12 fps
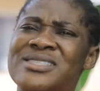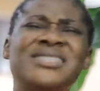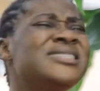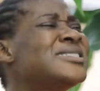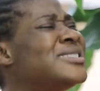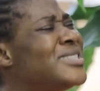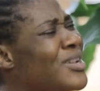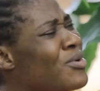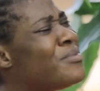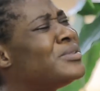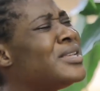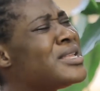Things they
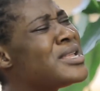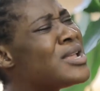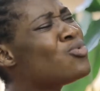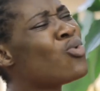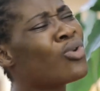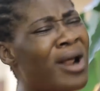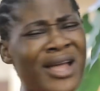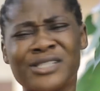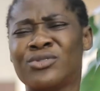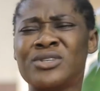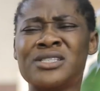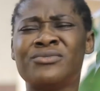will be saying they go
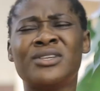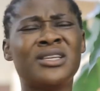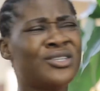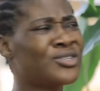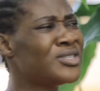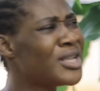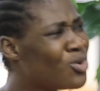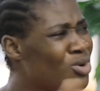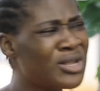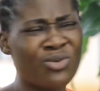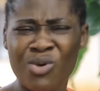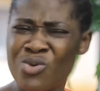right for this village. It will
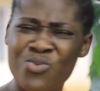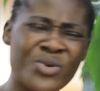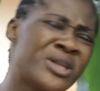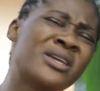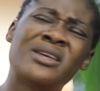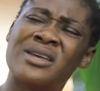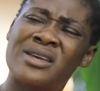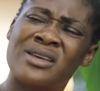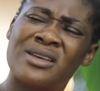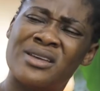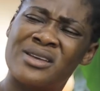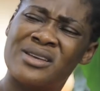go the wrong way.
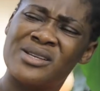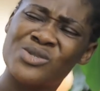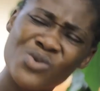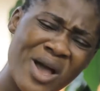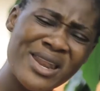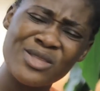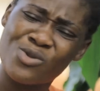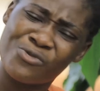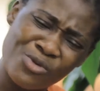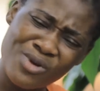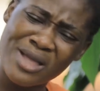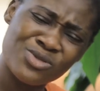So I need
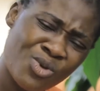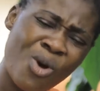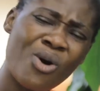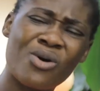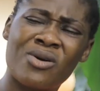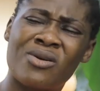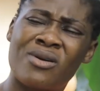to follow and talk.